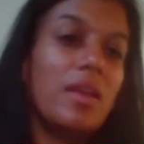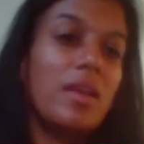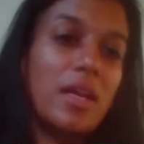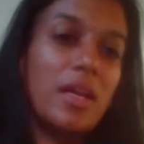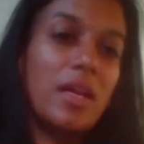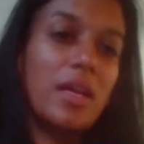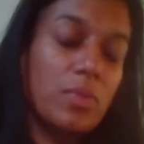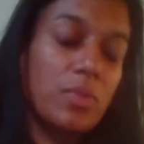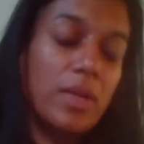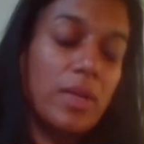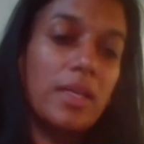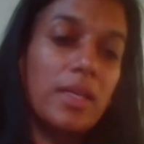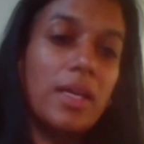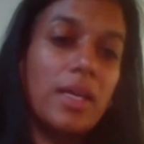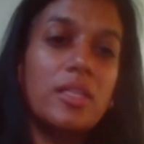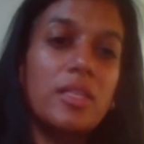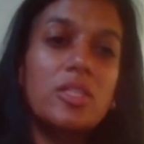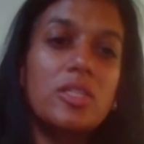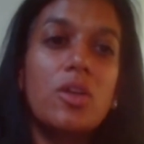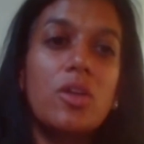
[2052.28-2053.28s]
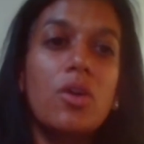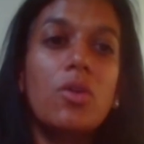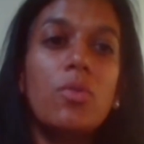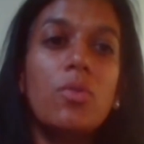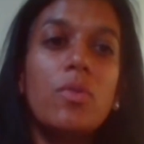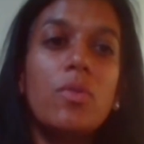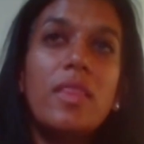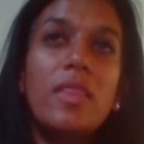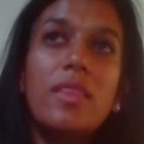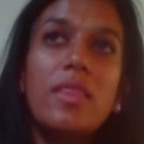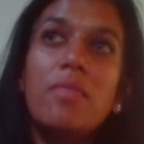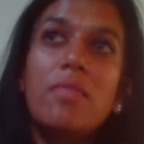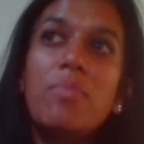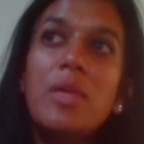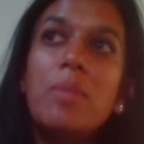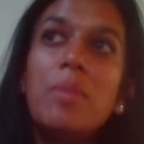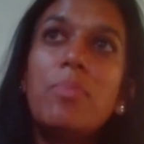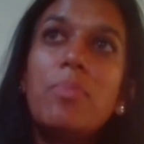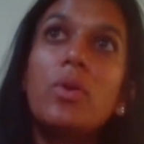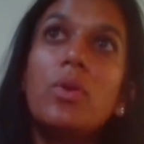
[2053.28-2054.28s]
next week. And so
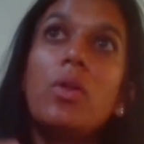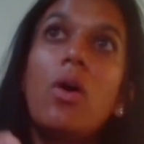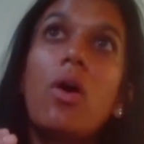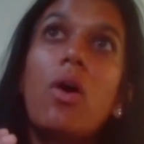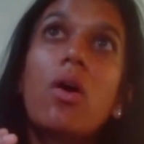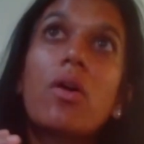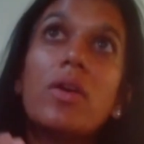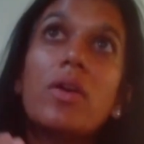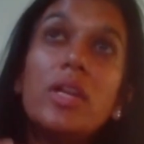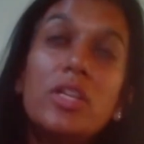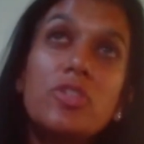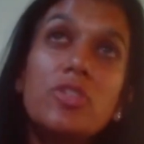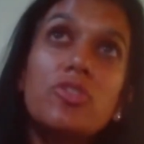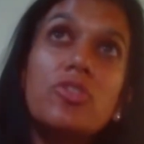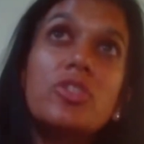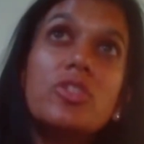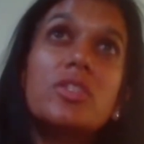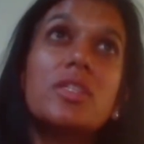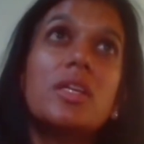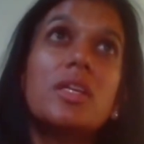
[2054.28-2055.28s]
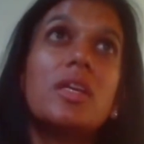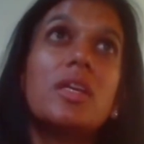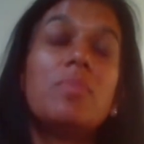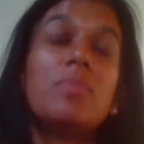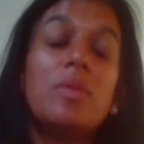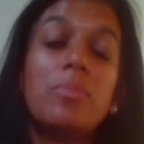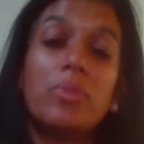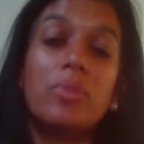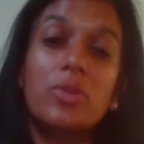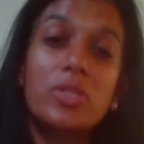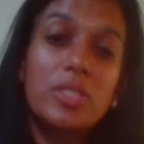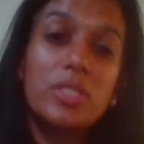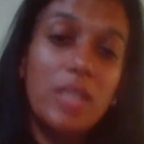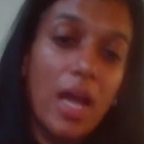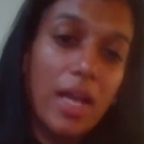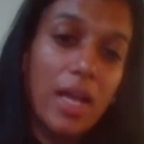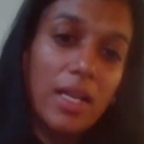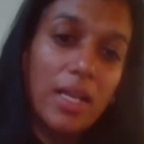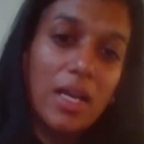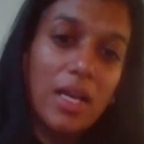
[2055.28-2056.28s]
people are interested, people are
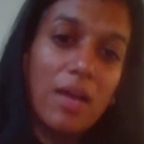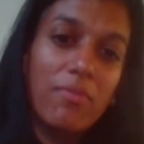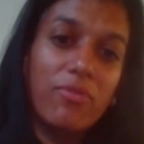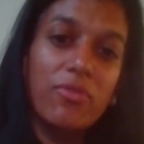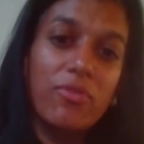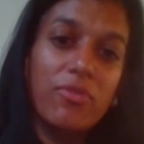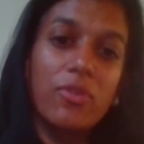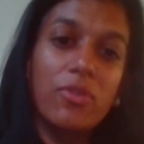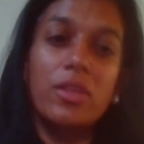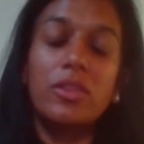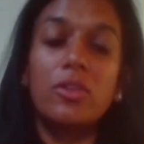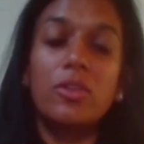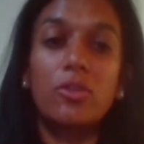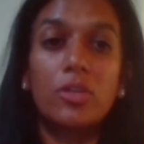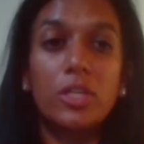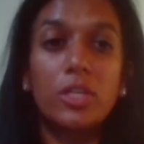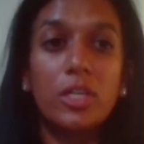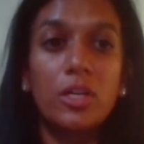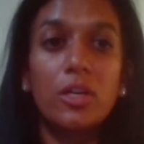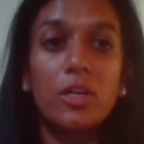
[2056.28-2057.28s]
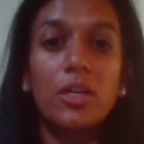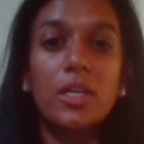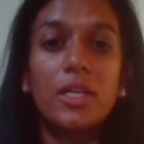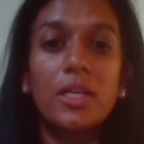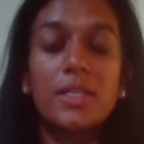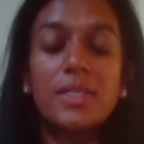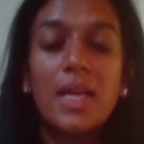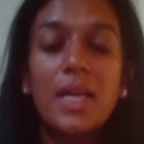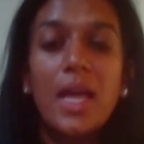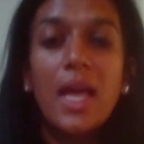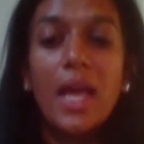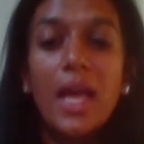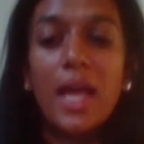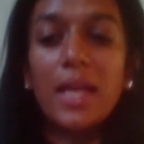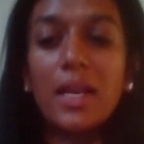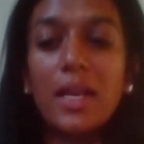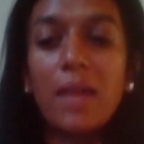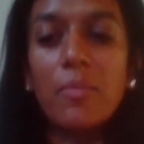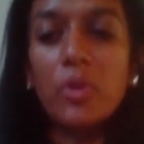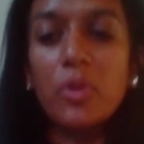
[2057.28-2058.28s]
signing up for it, they're curious.
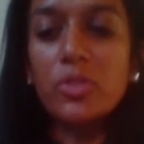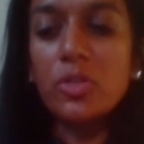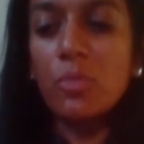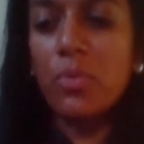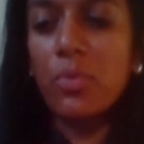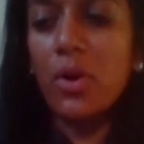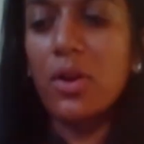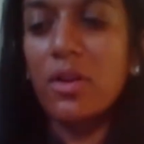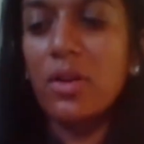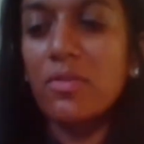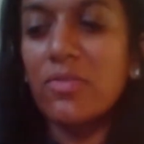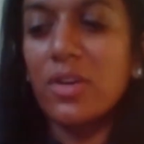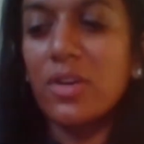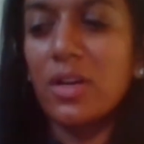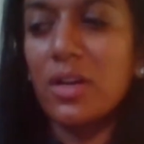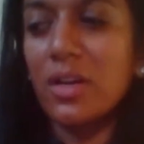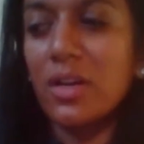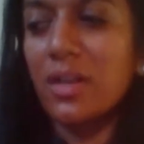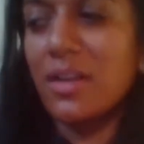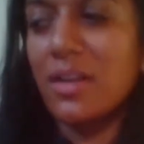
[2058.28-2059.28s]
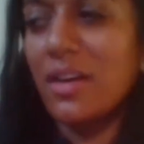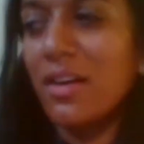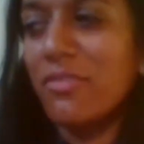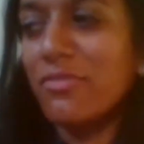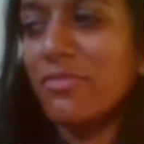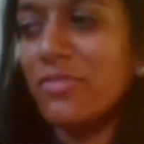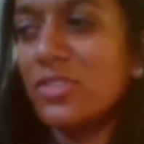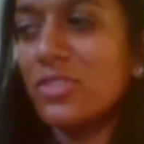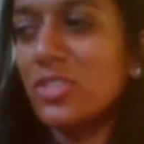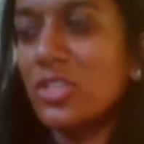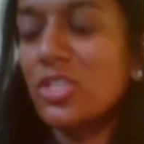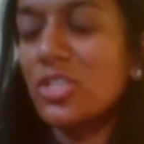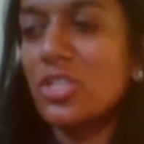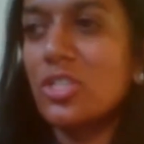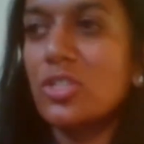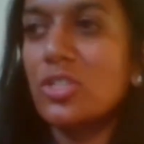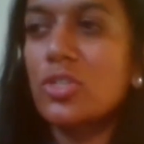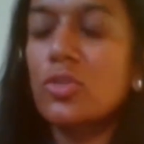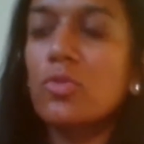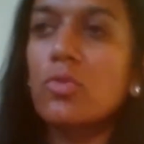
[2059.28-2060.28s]
And I'm also part of a
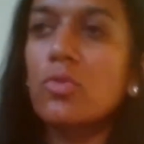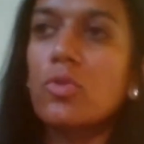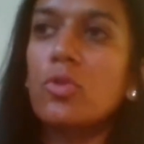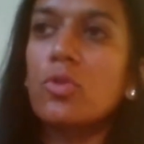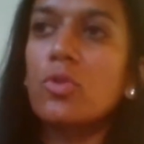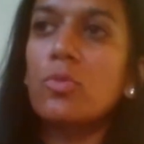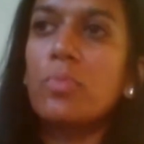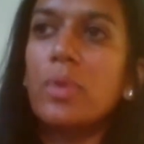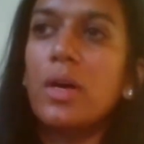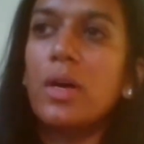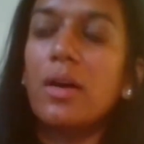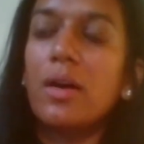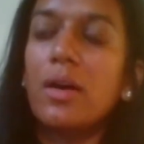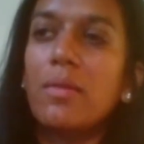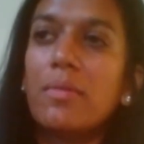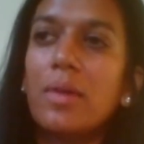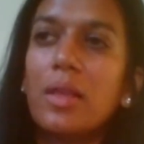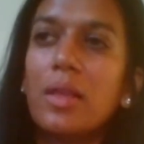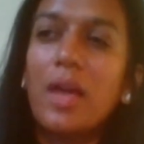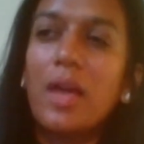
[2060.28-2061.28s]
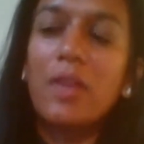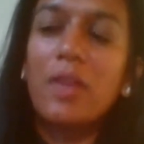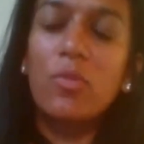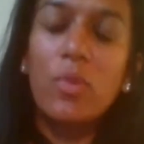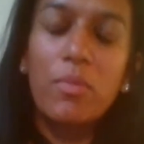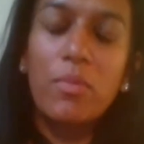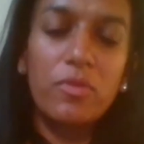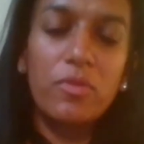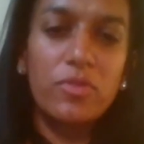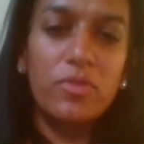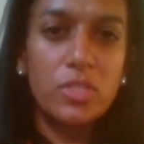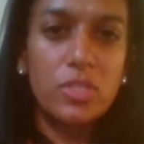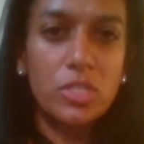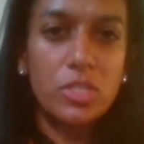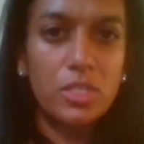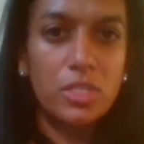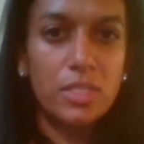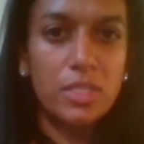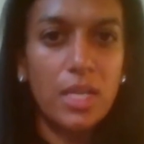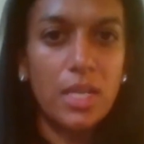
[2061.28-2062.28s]
physicians group. A lot of women
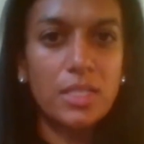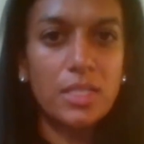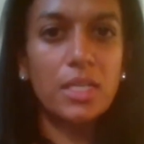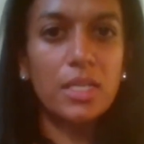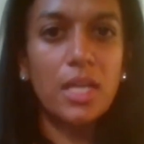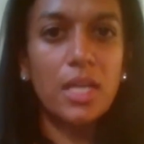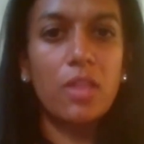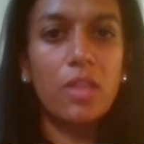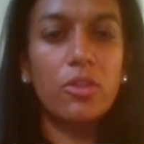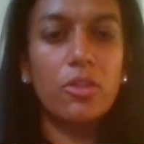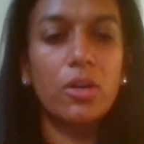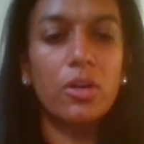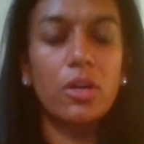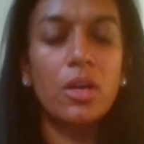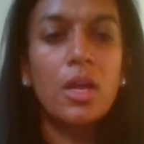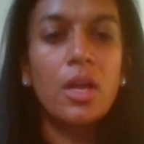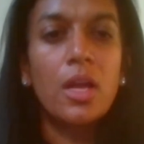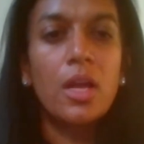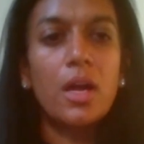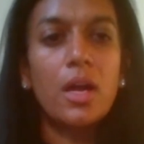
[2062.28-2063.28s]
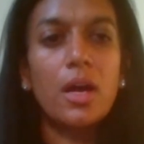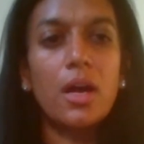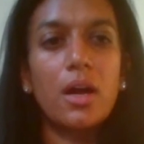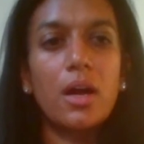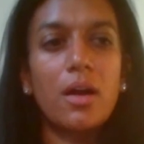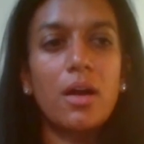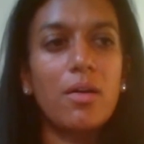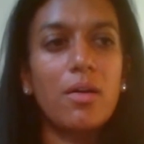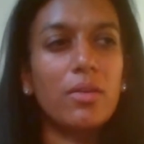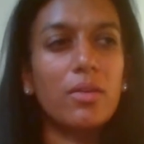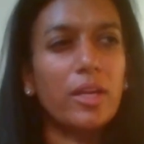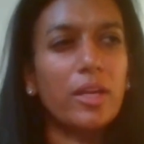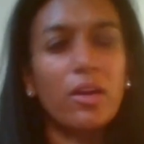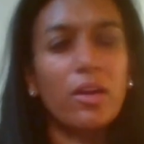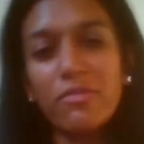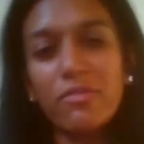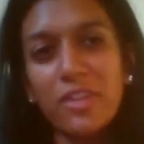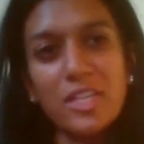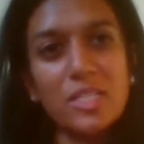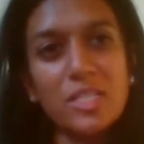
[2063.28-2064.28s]
physicians get together like
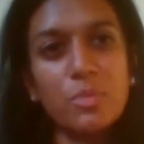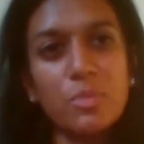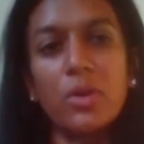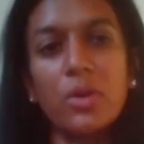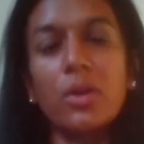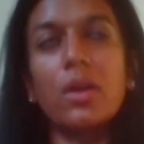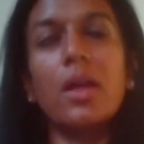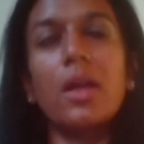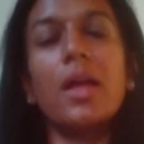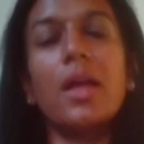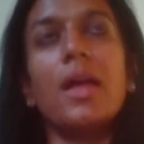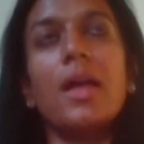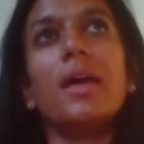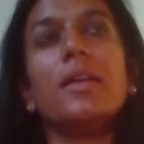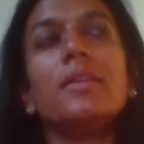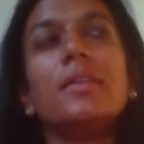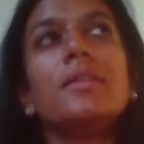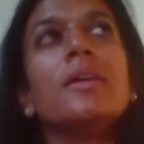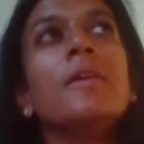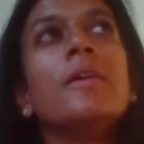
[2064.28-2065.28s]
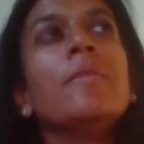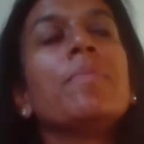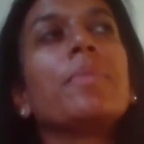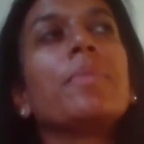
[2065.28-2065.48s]
on Facebook, and